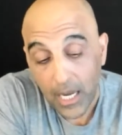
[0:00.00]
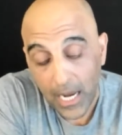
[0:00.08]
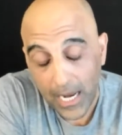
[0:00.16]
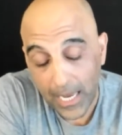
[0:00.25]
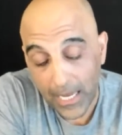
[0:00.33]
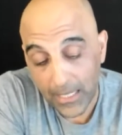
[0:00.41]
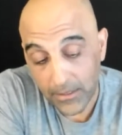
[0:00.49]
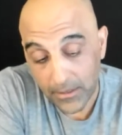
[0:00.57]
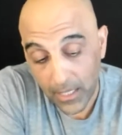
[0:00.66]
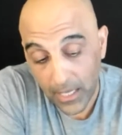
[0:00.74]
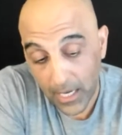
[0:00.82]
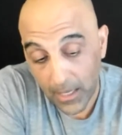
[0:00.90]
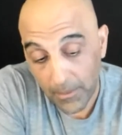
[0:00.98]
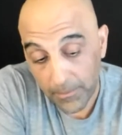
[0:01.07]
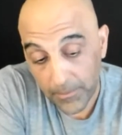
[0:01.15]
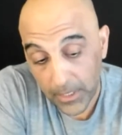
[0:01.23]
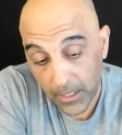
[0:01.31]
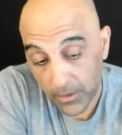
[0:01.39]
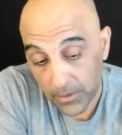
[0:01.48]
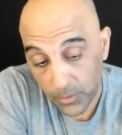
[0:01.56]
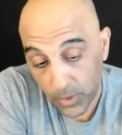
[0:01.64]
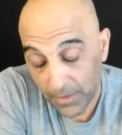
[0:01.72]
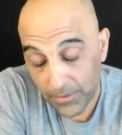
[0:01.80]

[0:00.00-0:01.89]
And, um, you know, we